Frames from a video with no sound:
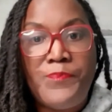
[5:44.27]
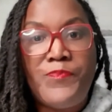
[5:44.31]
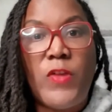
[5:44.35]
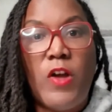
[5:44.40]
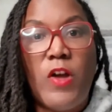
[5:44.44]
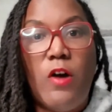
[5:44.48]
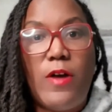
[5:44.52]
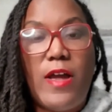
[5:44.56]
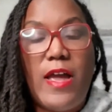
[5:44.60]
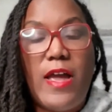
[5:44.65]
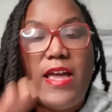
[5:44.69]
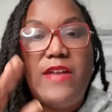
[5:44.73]

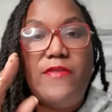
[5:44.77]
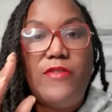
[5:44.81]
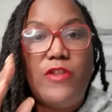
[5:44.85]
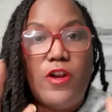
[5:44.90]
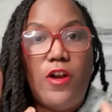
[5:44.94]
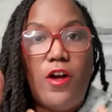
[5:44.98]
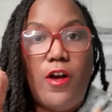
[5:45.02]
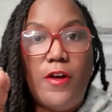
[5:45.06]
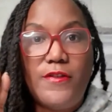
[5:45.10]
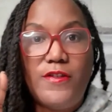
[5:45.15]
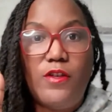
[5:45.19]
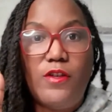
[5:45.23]
Okay. And then
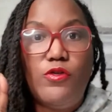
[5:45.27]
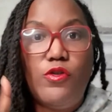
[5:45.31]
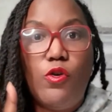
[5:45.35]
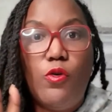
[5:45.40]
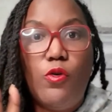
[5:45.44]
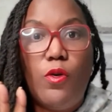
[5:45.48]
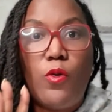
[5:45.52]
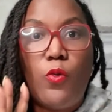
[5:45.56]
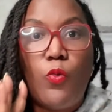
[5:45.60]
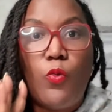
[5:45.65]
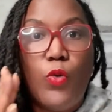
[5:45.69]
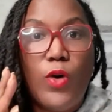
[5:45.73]
also
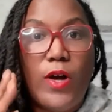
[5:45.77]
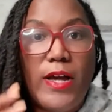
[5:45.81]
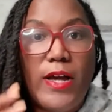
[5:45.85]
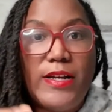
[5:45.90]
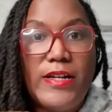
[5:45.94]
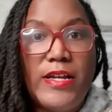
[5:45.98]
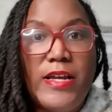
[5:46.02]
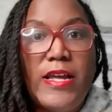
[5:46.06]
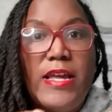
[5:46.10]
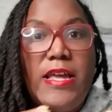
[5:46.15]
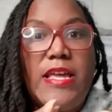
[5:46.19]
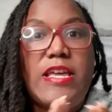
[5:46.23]
knowing what
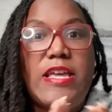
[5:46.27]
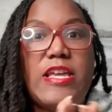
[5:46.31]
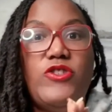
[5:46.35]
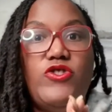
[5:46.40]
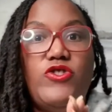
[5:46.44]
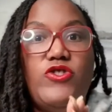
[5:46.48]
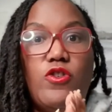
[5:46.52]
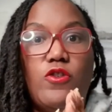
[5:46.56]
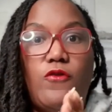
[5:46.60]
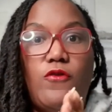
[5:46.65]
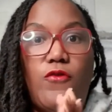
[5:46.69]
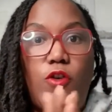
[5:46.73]
is
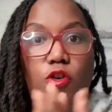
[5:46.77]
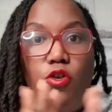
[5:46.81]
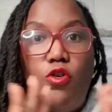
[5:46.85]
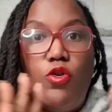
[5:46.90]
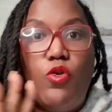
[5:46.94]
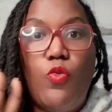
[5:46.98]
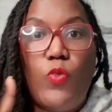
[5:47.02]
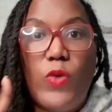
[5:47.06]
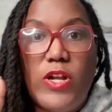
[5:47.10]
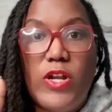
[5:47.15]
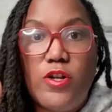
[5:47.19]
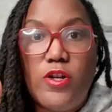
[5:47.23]
your
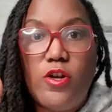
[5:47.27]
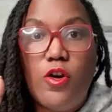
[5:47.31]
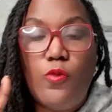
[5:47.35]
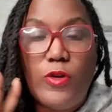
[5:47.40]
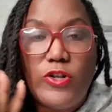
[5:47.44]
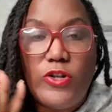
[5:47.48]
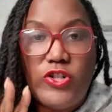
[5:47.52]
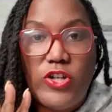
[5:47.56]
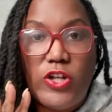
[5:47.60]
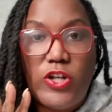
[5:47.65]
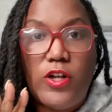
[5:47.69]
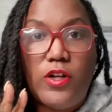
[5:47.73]
fertile window,
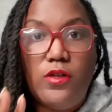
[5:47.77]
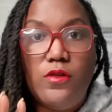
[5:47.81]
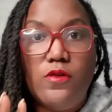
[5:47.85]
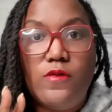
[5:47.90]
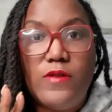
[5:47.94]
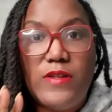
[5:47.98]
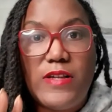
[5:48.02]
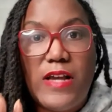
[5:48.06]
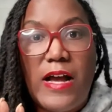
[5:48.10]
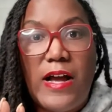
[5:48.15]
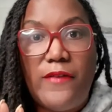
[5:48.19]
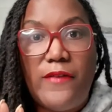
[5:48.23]
which
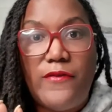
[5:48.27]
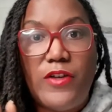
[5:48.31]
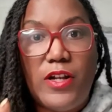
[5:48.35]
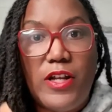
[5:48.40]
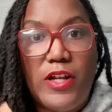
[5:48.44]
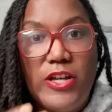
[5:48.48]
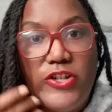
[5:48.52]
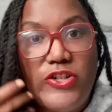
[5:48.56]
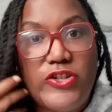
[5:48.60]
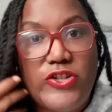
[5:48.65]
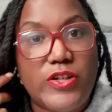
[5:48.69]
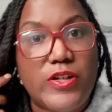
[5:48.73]
includes
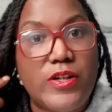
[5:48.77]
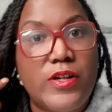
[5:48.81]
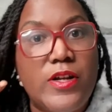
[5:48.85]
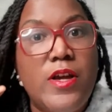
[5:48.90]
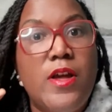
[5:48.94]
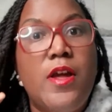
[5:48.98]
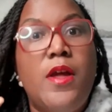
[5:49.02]
ovulation.